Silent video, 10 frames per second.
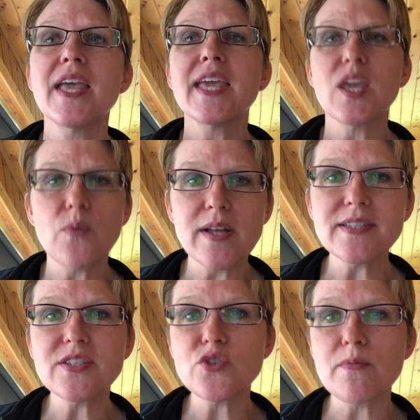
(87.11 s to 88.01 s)
He wants
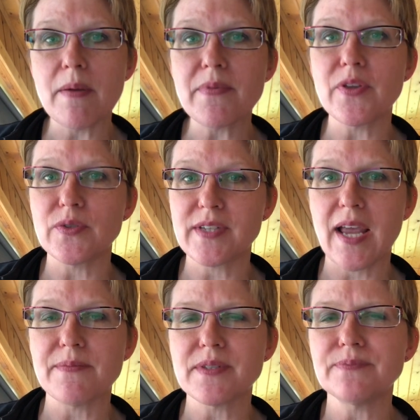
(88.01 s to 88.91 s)
us to remember those
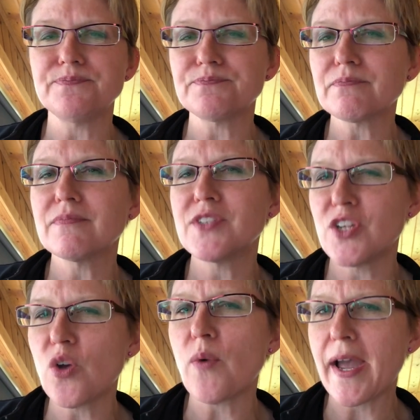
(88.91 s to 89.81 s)
times. Do
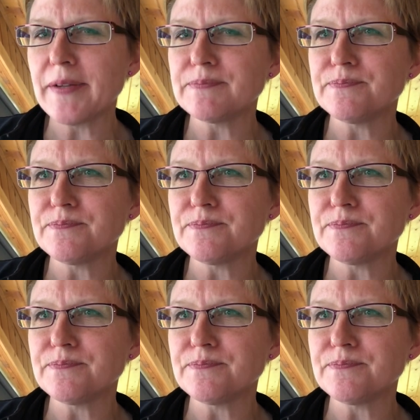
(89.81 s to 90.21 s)
you know why?